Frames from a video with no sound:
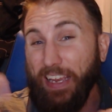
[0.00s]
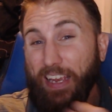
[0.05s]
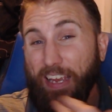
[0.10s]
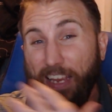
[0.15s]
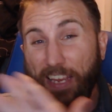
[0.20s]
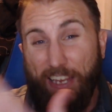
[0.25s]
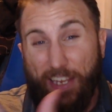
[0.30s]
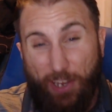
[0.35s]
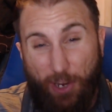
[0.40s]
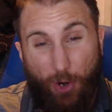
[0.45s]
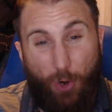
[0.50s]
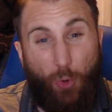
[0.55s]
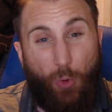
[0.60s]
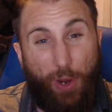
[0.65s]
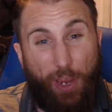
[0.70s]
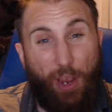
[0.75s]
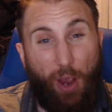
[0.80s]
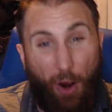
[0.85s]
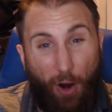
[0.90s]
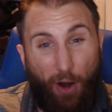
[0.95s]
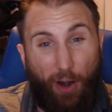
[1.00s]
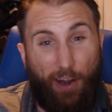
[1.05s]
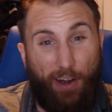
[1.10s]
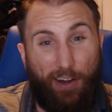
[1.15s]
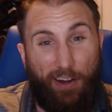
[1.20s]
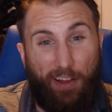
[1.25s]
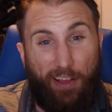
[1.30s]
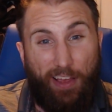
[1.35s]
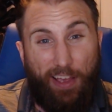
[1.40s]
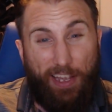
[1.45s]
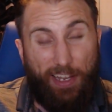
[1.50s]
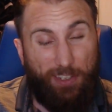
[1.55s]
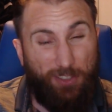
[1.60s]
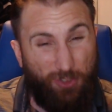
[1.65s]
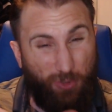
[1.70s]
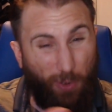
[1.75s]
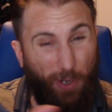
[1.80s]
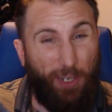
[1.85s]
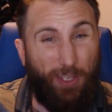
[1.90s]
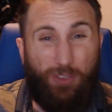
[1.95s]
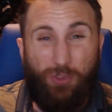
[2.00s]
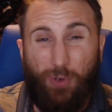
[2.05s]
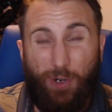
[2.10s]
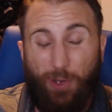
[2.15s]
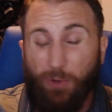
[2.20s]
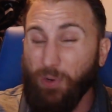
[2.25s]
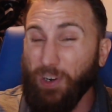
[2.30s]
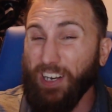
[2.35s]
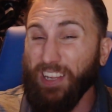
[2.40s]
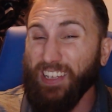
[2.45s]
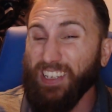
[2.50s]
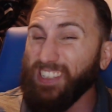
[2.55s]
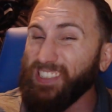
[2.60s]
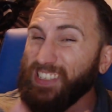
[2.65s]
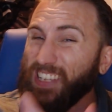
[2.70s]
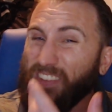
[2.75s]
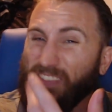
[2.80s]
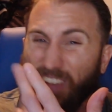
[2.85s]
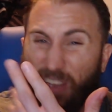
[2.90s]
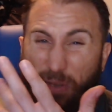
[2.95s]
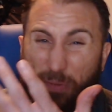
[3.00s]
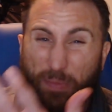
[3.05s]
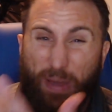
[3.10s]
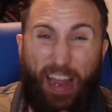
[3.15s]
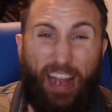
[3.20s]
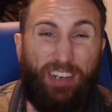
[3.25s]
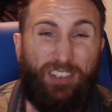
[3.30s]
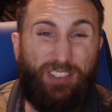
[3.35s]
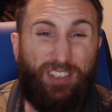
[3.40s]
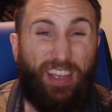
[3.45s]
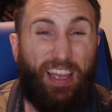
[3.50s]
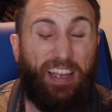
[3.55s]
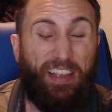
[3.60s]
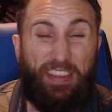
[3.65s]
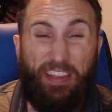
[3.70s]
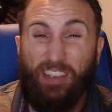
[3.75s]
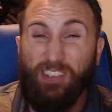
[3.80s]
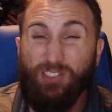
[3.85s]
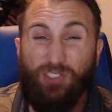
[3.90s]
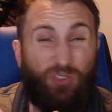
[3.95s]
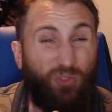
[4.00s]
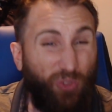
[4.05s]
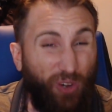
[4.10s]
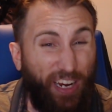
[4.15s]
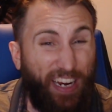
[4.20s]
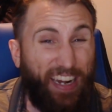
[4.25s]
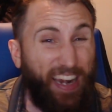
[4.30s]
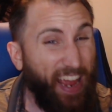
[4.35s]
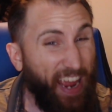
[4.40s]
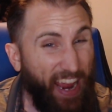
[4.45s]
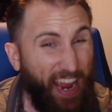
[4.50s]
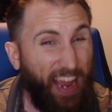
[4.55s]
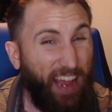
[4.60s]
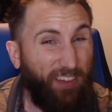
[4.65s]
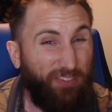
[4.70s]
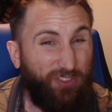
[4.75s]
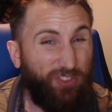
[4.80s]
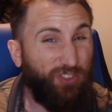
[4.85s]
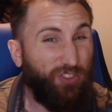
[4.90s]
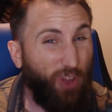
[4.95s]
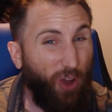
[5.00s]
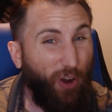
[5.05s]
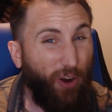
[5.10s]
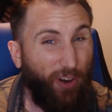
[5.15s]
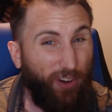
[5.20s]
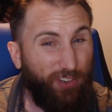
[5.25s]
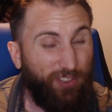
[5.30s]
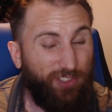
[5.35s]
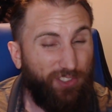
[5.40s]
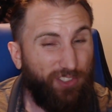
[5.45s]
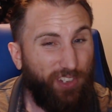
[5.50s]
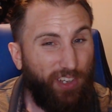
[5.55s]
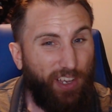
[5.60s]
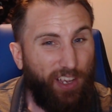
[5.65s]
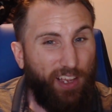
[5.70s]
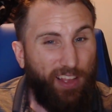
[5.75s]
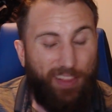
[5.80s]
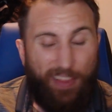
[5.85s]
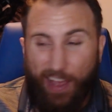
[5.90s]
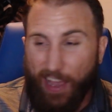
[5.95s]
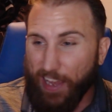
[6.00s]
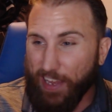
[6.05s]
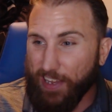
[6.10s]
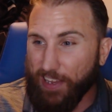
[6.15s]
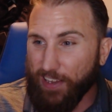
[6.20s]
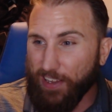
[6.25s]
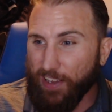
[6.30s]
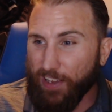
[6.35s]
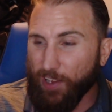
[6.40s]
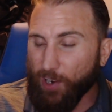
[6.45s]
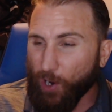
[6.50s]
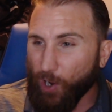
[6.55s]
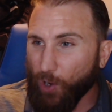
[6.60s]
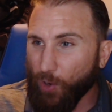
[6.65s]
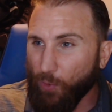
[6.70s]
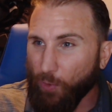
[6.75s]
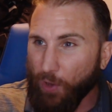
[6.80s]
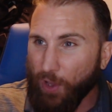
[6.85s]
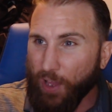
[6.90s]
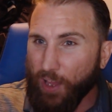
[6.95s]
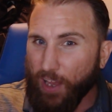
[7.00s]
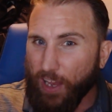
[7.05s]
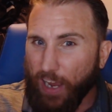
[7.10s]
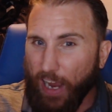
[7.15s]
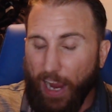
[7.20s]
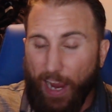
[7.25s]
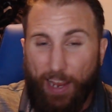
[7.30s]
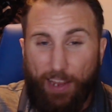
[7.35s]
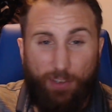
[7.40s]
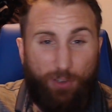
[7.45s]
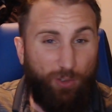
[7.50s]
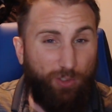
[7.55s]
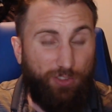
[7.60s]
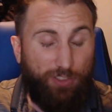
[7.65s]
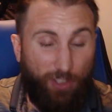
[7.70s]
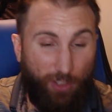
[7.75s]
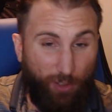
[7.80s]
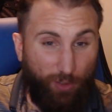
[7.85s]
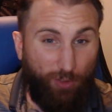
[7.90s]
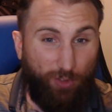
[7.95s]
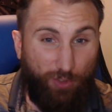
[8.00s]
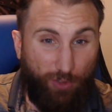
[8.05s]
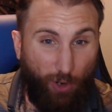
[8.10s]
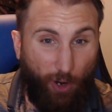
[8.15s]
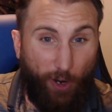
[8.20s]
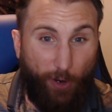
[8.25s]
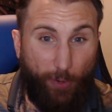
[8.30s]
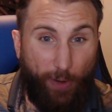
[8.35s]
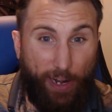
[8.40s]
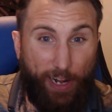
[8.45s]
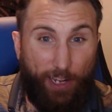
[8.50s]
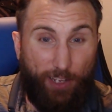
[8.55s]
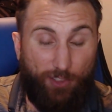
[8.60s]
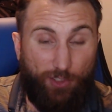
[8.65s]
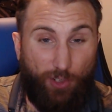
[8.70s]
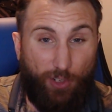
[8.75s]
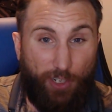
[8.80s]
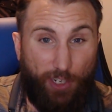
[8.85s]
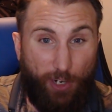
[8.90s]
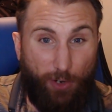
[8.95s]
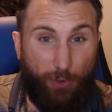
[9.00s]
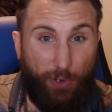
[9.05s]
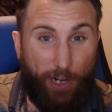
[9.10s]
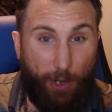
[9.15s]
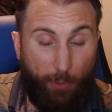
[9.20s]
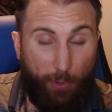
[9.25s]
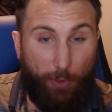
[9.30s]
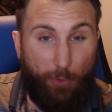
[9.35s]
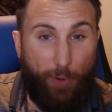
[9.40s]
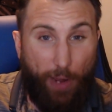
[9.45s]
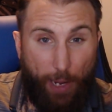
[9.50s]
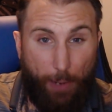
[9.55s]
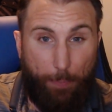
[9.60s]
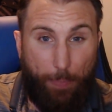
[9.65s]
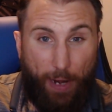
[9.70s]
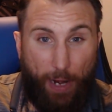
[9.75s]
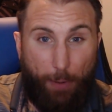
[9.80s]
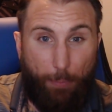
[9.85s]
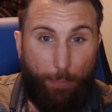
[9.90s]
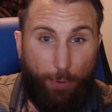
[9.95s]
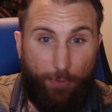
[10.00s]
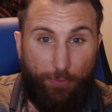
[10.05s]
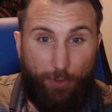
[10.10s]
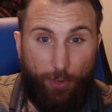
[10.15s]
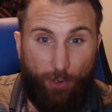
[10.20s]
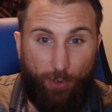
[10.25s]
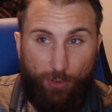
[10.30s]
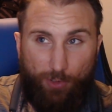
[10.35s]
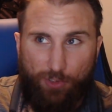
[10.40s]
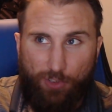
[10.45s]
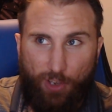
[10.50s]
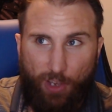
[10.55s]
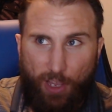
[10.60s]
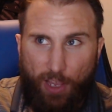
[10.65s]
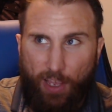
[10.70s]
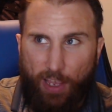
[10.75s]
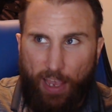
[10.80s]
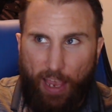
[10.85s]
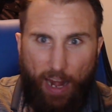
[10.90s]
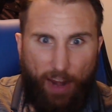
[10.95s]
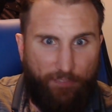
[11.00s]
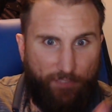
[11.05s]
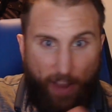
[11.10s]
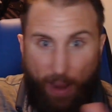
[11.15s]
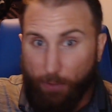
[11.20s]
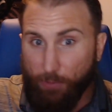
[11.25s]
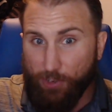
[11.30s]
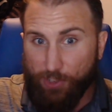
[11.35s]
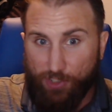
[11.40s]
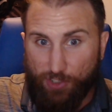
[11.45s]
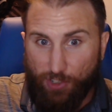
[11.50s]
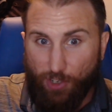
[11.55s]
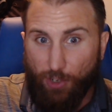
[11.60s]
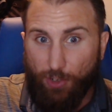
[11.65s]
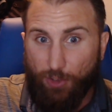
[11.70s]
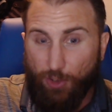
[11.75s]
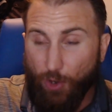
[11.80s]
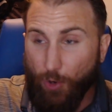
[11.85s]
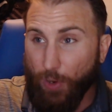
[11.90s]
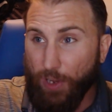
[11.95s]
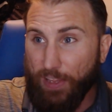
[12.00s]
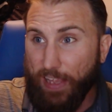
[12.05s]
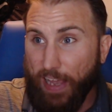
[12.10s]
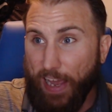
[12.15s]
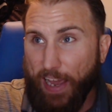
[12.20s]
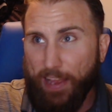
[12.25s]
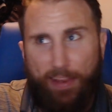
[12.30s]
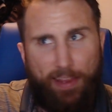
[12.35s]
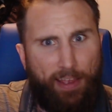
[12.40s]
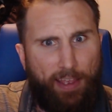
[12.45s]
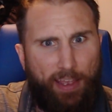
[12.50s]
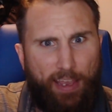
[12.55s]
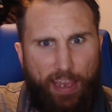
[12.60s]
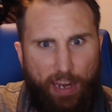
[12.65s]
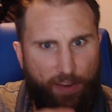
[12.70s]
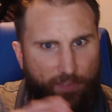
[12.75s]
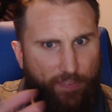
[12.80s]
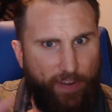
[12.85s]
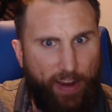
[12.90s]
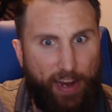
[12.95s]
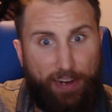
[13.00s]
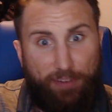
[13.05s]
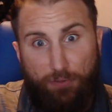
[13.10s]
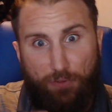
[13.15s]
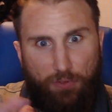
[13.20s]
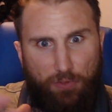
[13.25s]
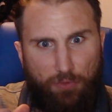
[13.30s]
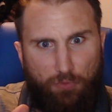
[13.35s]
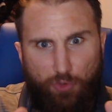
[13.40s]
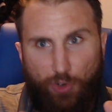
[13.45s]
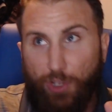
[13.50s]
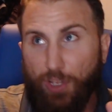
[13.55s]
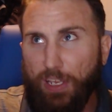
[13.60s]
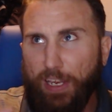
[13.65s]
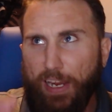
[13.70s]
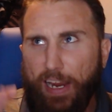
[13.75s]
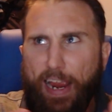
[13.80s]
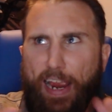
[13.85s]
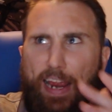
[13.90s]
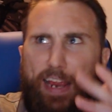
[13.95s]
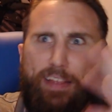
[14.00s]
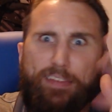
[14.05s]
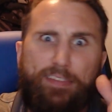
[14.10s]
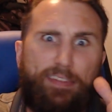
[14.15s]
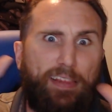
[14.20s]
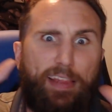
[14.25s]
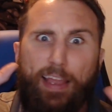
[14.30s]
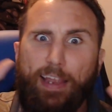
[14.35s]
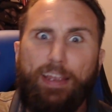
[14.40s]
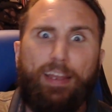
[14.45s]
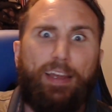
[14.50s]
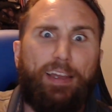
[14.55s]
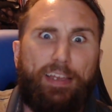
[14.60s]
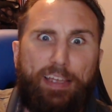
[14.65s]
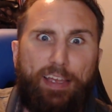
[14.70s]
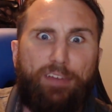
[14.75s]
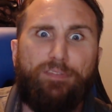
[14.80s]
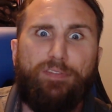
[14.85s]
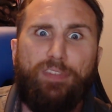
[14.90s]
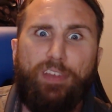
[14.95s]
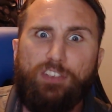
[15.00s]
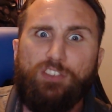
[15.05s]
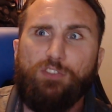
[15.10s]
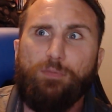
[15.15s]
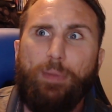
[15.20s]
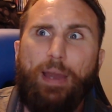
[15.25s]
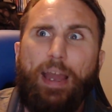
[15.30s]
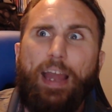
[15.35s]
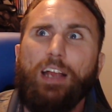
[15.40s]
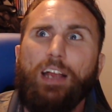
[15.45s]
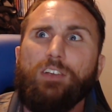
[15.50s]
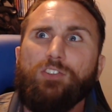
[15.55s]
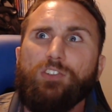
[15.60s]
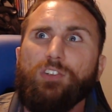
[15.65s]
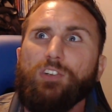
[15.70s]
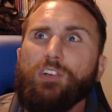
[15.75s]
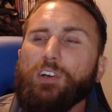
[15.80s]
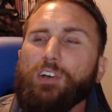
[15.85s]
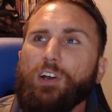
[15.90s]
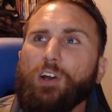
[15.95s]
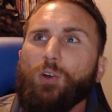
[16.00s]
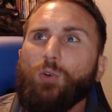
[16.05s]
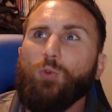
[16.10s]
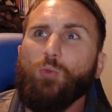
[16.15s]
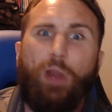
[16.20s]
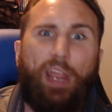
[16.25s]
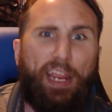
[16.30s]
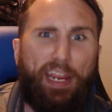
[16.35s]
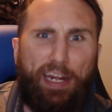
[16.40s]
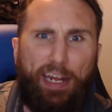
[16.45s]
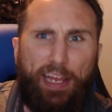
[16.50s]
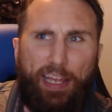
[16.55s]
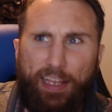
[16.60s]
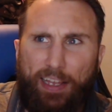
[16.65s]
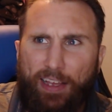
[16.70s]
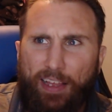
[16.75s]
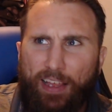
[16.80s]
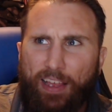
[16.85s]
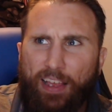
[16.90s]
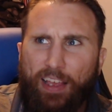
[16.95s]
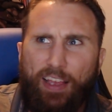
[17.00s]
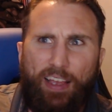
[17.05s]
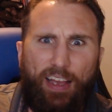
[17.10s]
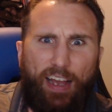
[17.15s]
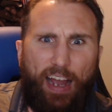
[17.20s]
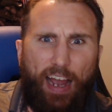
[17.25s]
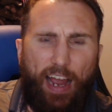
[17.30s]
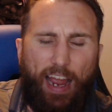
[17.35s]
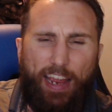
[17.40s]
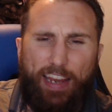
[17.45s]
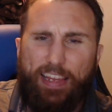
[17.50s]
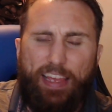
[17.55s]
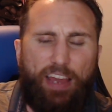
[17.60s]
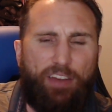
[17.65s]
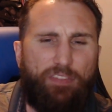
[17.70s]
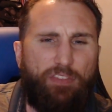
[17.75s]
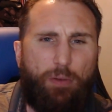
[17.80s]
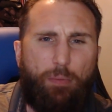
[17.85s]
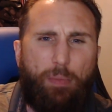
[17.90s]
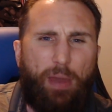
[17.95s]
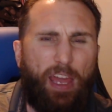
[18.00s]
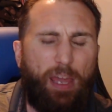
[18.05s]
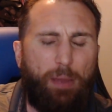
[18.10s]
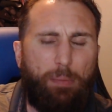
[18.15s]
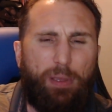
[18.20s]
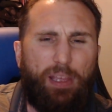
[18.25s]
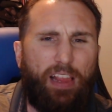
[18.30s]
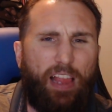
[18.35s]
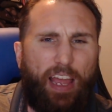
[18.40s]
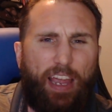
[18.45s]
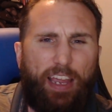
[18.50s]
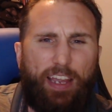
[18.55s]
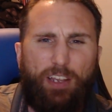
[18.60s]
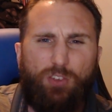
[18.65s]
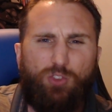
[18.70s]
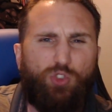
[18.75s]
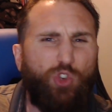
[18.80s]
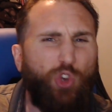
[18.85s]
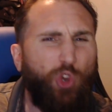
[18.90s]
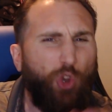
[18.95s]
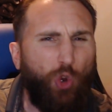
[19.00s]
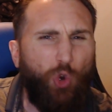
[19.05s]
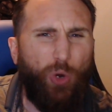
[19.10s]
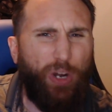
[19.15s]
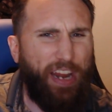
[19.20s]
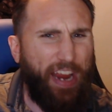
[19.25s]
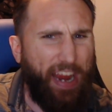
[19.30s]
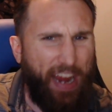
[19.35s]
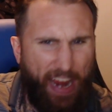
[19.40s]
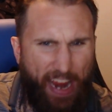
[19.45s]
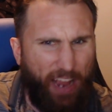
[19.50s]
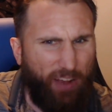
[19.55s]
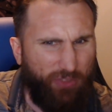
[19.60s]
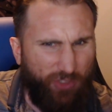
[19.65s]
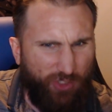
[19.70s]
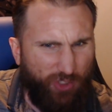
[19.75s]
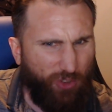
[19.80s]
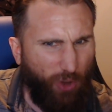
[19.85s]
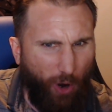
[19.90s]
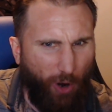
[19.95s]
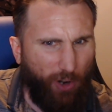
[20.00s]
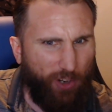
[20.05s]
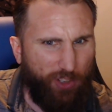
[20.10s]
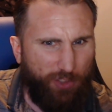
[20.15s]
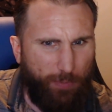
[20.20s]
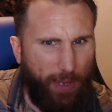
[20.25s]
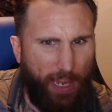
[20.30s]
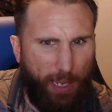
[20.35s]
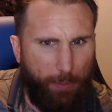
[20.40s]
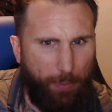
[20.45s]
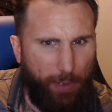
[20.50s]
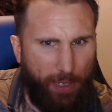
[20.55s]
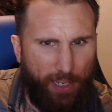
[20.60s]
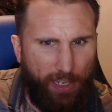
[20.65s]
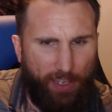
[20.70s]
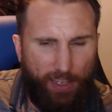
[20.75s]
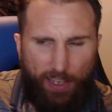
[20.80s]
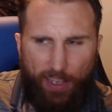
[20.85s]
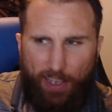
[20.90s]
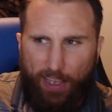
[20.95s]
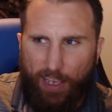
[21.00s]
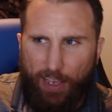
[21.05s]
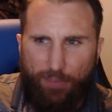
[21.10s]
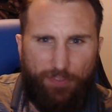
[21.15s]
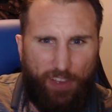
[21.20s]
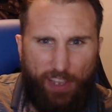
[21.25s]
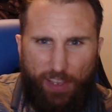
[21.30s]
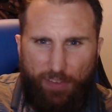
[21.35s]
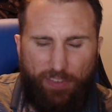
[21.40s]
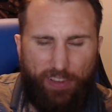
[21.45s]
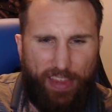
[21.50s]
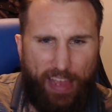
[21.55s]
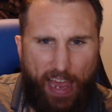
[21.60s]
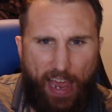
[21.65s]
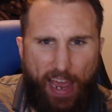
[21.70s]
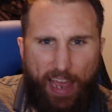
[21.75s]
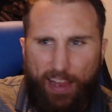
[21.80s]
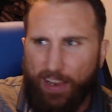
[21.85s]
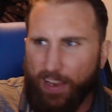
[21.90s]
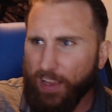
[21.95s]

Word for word: here we are in 2021, and he's giving a match like this three and a half stars. Like, you know, I used to do star ratings on here when I would rate pay-per-views. And if I was still doing that, and if I really had to like give this match a, a rating, I'd give it maybe like two and a half stars, maybe, if even that.